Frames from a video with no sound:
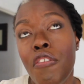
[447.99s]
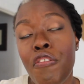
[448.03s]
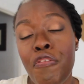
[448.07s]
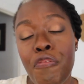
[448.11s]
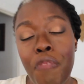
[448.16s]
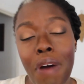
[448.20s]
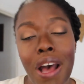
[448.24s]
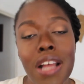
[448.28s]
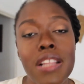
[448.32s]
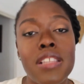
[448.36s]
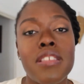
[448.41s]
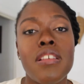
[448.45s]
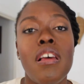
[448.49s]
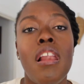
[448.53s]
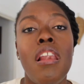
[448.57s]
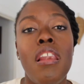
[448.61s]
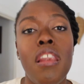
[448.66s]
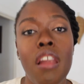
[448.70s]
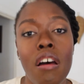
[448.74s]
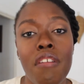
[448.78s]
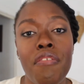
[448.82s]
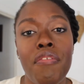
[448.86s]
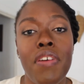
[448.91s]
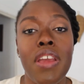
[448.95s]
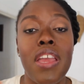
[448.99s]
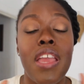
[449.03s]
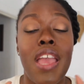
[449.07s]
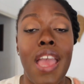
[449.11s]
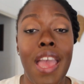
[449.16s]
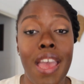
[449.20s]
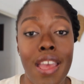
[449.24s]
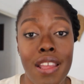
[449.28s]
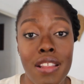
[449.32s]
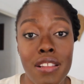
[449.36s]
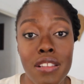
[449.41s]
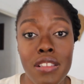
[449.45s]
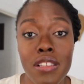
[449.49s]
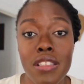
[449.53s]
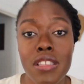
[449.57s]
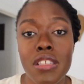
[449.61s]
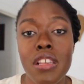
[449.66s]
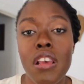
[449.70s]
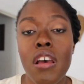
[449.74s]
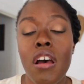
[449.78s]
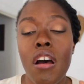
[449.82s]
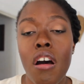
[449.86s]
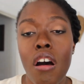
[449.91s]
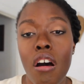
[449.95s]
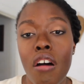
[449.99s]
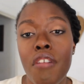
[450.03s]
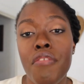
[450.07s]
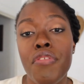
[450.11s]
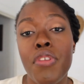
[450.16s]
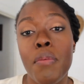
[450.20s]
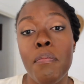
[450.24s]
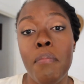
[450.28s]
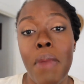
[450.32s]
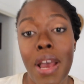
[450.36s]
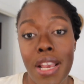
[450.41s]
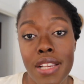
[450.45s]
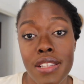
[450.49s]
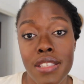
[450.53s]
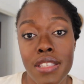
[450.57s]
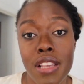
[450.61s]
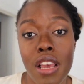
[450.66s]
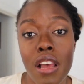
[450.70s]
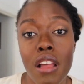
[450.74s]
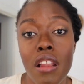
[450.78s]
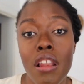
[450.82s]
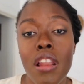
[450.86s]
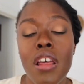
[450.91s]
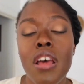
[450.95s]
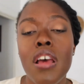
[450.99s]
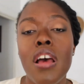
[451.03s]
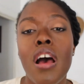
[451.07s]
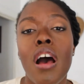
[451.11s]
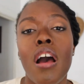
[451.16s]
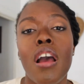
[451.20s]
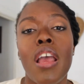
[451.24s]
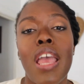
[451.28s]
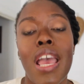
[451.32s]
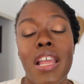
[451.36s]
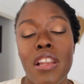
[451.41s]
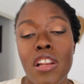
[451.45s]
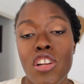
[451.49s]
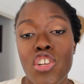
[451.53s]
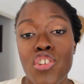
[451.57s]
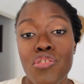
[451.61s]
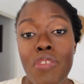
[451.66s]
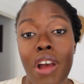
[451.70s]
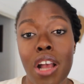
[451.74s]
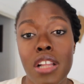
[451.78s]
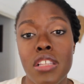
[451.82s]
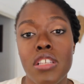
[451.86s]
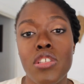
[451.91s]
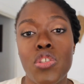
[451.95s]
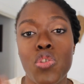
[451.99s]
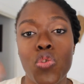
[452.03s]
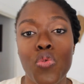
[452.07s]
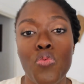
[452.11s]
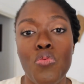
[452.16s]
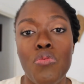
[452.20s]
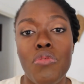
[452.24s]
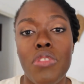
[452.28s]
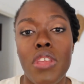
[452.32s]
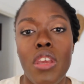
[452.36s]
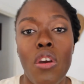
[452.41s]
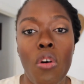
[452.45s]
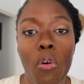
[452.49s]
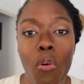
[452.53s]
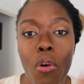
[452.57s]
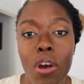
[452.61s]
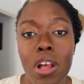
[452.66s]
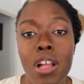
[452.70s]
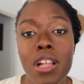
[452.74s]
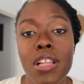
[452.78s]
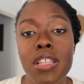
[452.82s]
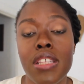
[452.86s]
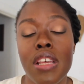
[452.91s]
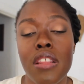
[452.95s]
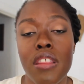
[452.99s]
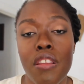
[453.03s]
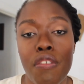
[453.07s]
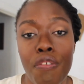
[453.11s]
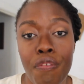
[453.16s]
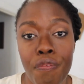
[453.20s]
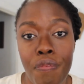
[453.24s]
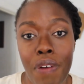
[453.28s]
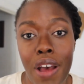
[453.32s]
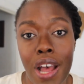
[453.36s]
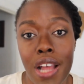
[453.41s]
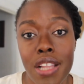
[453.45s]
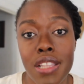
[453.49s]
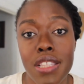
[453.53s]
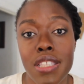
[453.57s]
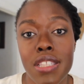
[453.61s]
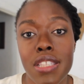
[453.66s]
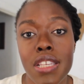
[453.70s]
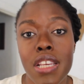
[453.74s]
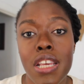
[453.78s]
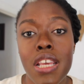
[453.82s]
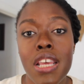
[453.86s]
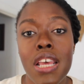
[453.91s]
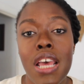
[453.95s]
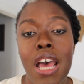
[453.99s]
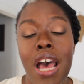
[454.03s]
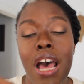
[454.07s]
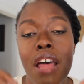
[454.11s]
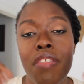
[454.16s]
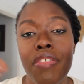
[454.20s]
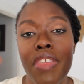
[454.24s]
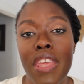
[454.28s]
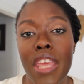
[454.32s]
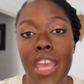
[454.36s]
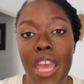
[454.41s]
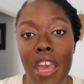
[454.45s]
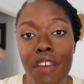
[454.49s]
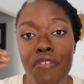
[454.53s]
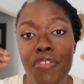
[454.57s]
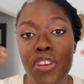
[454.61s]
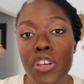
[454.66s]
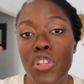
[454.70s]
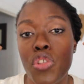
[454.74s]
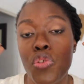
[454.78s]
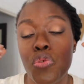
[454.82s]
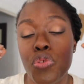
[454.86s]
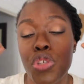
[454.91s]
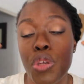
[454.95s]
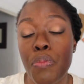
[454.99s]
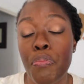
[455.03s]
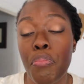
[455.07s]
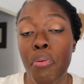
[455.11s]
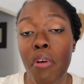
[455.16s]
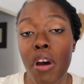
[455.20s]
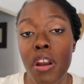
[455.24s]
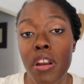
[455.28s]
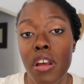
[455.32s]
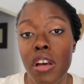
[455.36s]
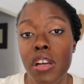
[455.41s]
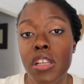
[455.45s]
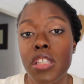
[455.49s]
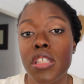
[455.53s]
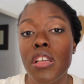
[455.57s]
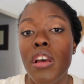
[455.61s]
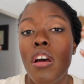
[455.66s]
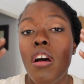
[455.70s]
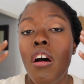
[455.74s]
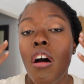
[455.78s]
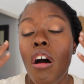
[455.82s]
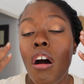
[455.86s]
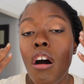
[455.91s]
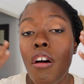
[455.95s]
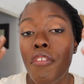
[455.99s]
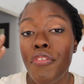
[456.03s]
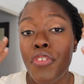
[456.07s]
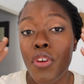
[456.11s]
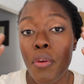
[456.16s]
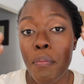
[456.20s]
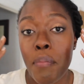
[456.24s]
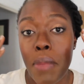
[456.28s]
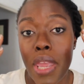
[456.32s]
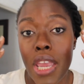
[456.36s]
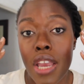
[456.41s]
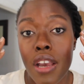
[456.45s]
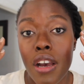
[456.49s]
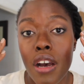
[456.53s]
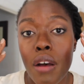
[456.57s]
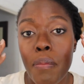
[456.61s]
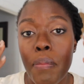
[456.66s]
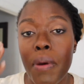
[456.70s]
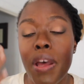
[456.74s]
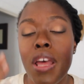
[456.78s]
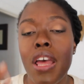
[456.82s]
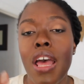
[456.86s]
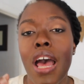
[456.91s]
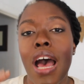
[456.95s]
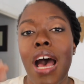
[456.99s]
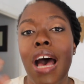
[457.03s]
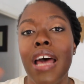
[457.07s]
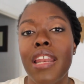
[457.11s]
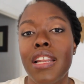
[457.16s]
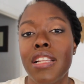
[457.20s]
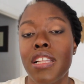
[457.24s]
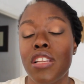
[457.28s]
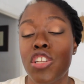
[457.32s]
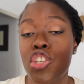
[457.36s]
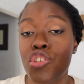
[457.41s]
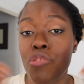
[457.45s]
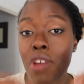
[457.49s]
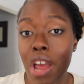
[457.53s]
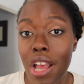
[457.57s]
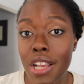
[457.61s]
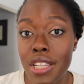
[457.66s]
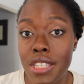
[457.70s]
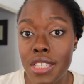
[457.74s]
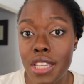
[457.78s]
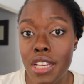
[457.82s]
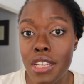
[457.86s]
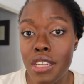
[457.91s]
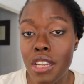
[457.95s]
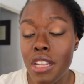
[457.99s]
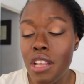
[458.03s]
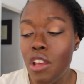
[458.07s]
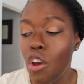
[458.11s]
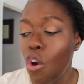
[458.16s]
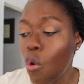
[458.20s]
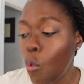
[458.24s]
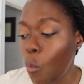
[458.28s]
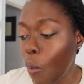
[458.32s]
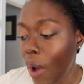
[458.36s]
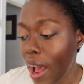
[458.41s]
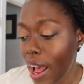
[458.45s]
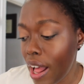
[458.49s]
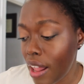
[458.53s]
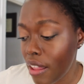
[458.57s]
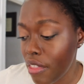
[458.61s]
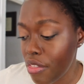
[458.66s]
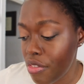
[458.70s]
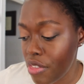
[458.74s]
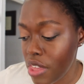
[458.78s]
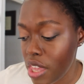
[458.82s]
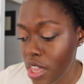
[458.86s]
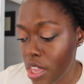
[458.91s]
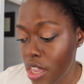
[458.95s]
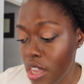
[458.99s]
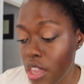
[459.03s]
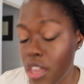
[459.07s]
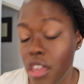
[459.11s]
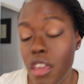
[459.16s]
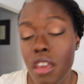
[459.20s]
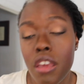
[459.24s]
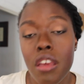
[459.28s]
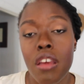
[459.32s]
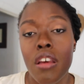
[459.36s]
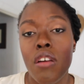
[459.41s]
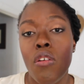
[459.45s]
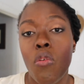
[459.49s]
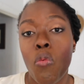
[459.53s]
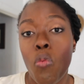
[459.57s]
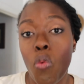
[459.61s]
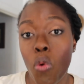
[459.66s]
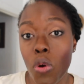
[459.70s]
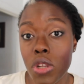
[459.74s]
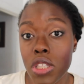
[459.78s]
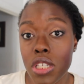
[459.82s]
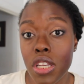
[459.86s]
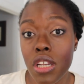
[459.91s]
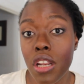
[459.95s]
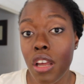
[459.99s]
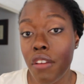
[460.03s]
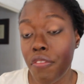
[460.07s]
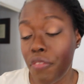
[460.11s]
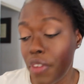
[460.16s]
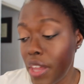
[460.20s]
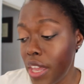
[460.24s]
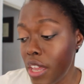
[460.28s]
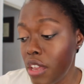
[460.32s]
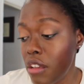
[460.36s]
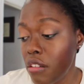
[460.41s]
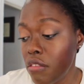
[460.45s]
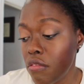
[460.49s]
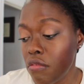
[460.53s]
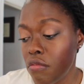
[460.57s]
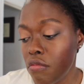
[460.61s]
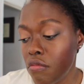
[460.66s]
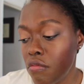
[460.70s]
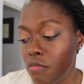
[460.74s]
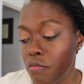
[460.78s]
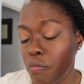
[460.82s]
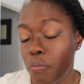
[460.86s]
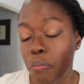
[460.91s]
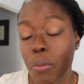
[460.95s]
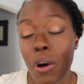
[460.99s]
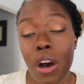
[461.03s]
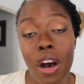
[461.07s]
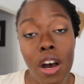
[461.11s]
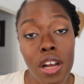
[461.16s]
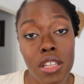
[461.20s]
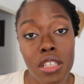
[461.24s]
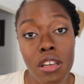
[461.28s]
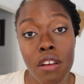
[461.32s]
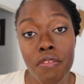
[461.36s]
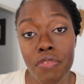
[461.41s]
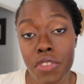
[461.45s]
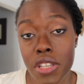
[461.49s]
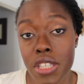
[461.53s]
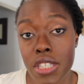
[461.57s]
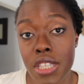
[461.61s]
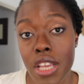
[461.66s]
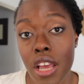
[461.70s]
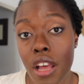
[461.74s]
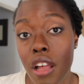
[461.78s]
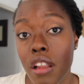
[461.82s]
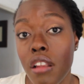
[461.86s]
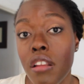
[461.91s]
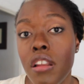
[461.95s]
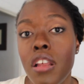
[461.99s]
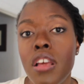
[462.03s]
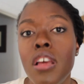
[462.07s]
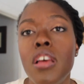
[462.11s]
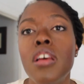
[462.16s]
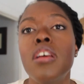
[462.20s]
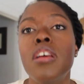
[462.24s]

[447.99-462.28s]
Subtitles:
fat loving ends of the micelle get attracted to the oils and the fats and the heavier duty products of your makeup, and it attracts it, while the water loving part of the cell